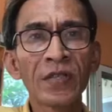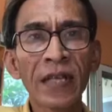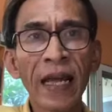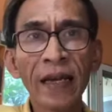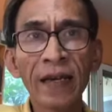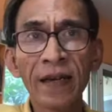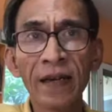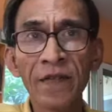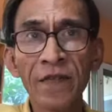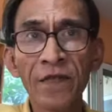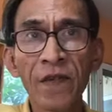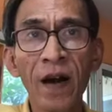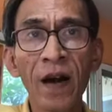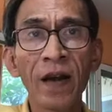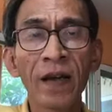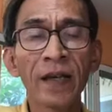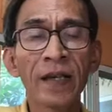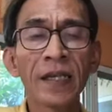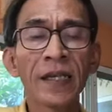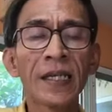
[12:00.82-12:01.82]

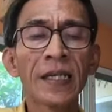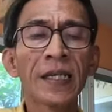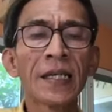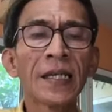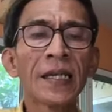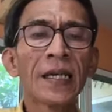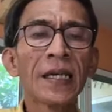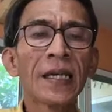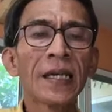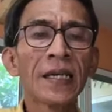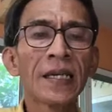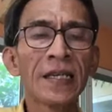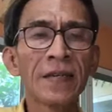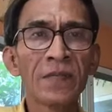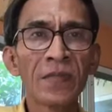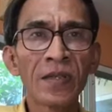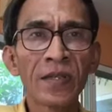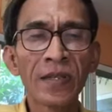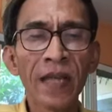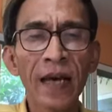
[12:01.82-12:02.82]
sacrificed
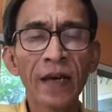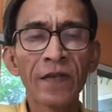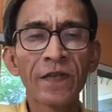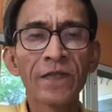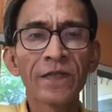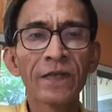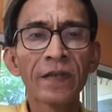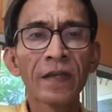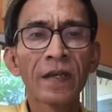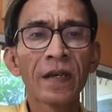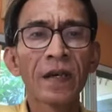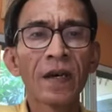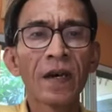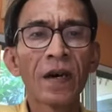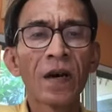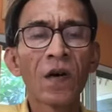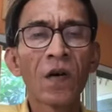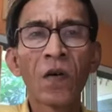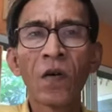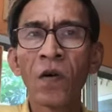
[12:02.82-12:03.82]
himself
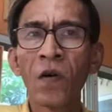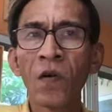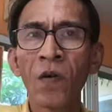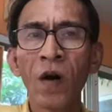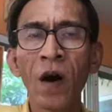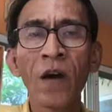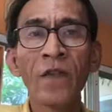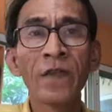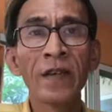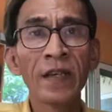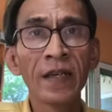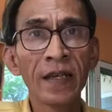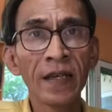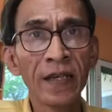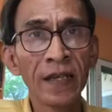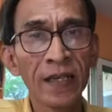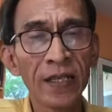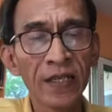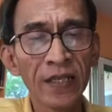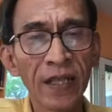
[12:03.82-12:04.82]
whole of
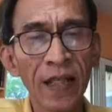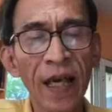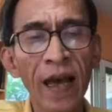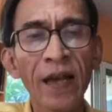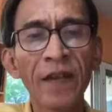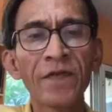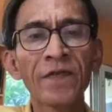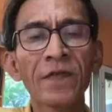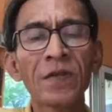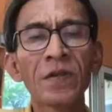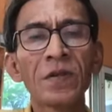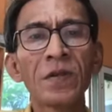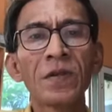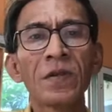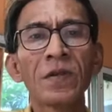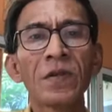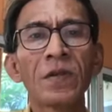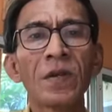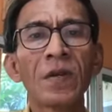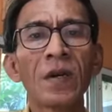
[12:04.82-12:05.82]
his life,
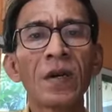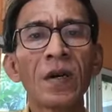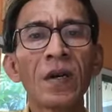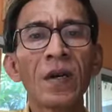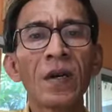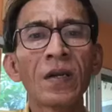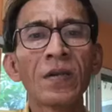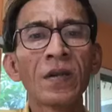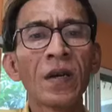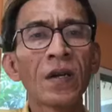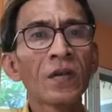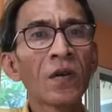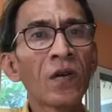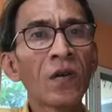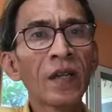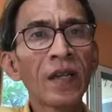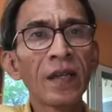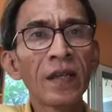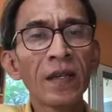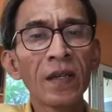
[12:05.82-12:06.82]
not
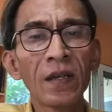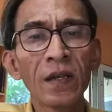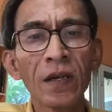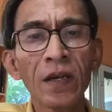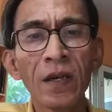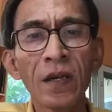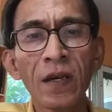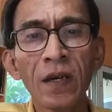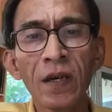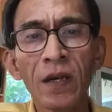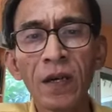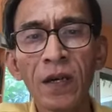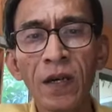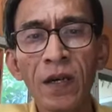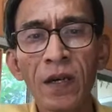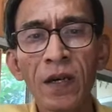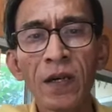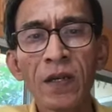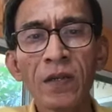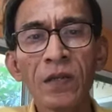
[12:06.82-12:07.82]
only
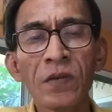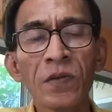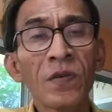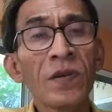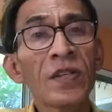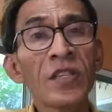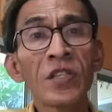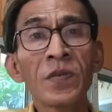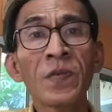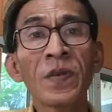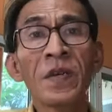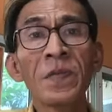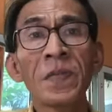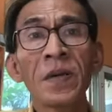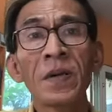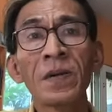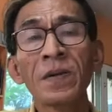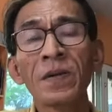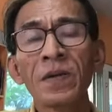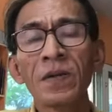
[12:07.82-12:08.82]
to his
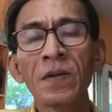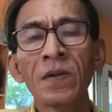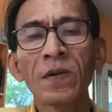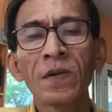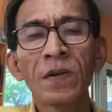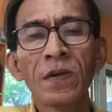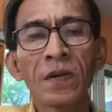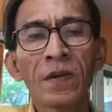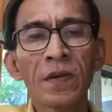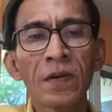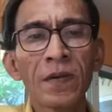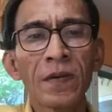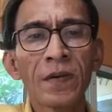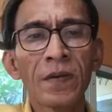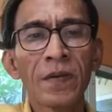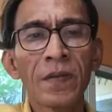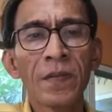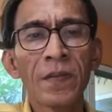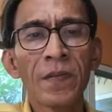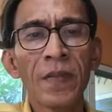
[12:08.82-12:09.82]
people,
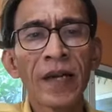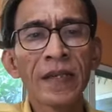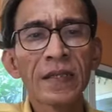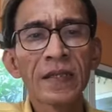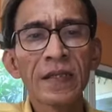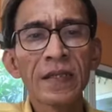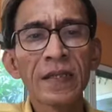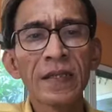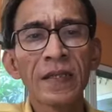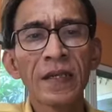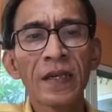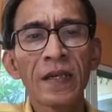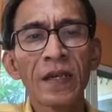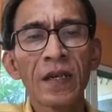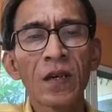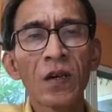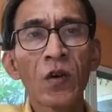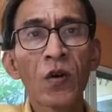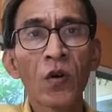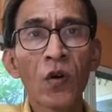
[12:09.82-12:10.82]
but
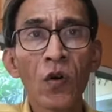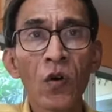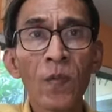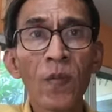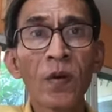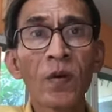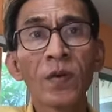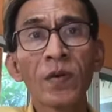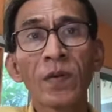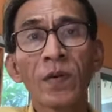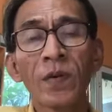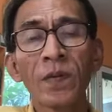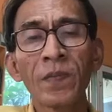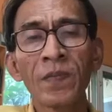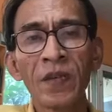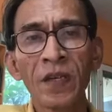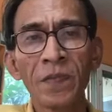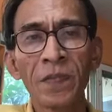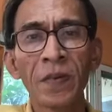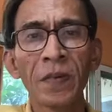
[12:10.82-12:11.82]
global
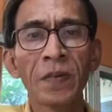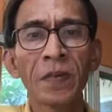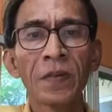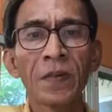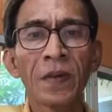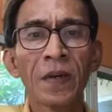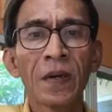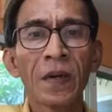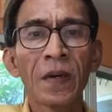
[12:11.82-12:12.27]
people.